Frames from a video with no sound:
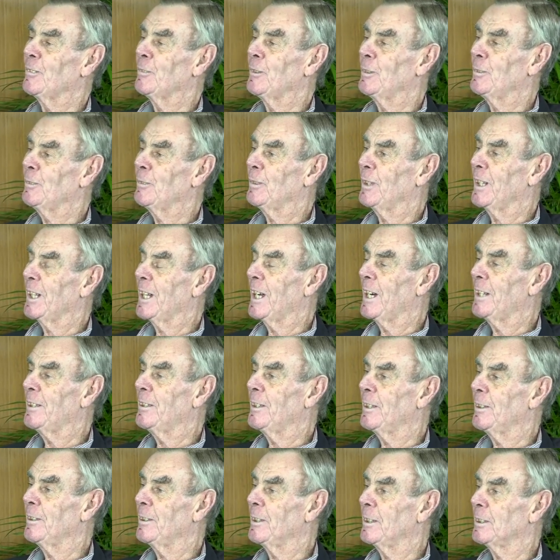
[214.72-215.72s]
when we
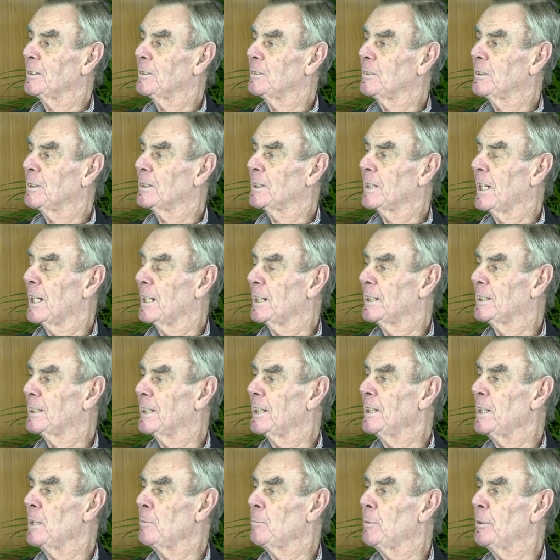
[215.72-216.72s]
laid on the Scatter
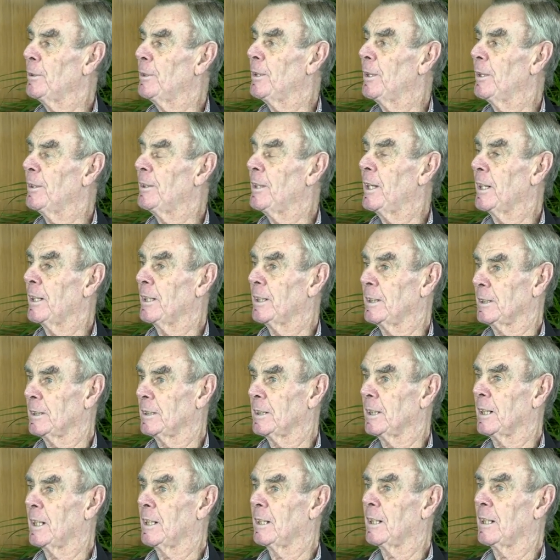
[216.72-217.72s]
Sydney, put on that because
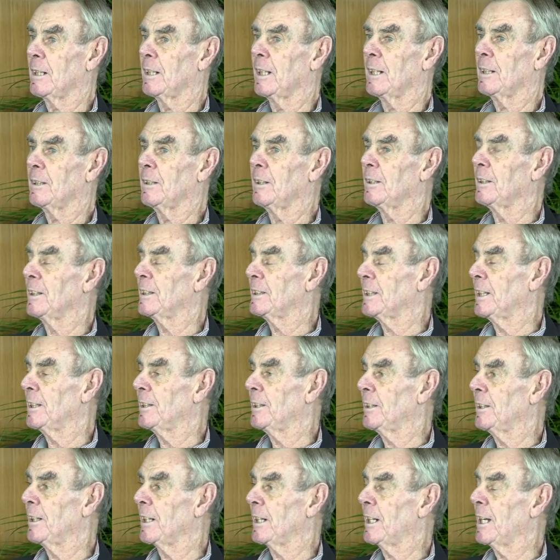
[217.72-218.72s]
they couldn't
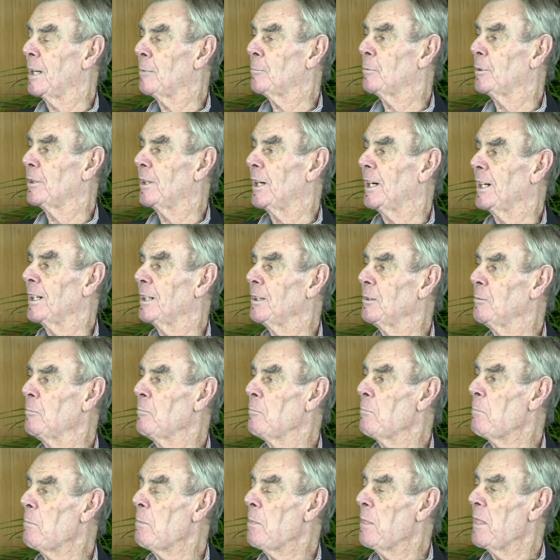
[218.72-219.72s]
send in the club cradle.
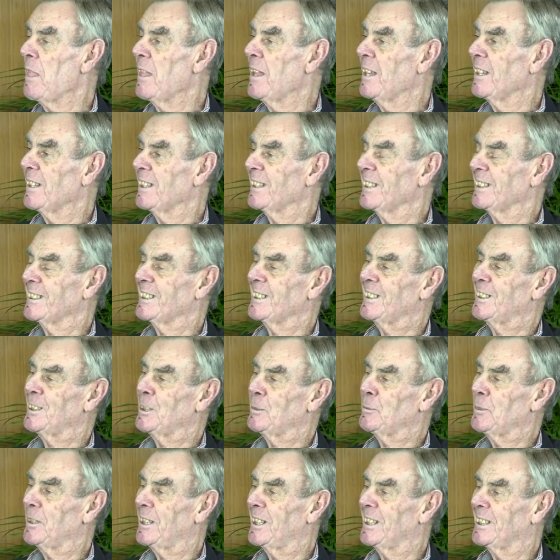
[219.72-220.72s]
Right. At the
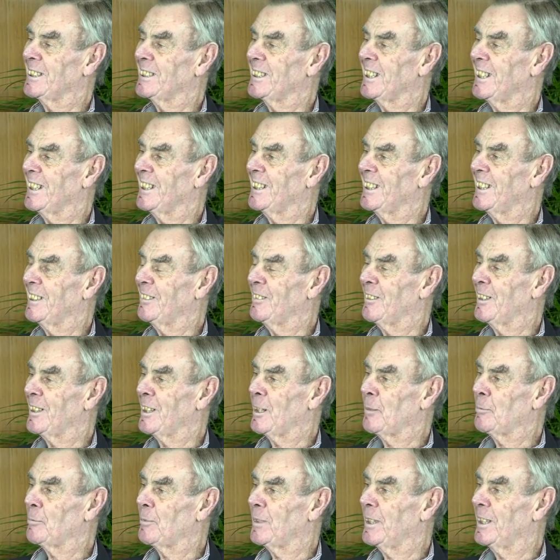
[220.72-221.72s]
time, yeah, so that went
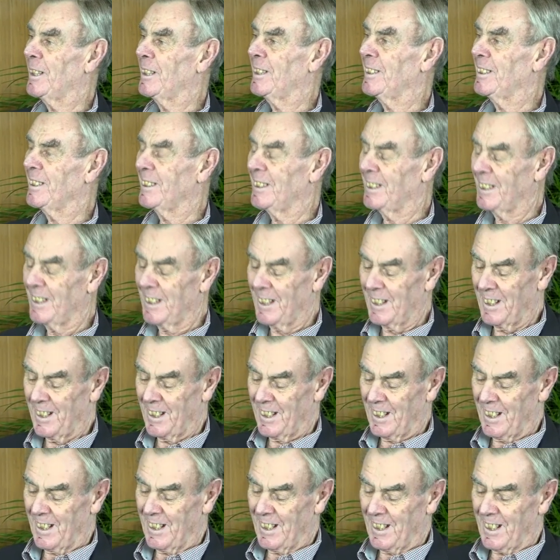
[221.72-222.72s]
up there and.
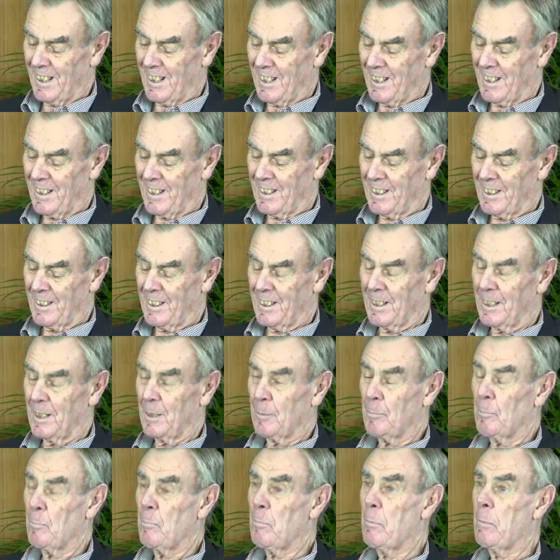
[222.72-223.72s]
Okay. Then.
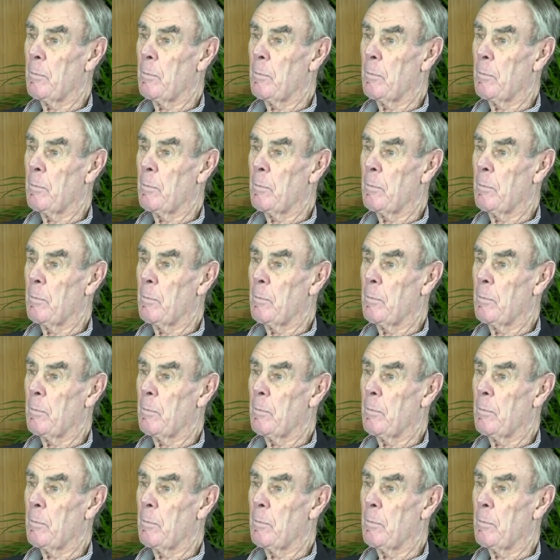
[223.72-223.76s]
Um,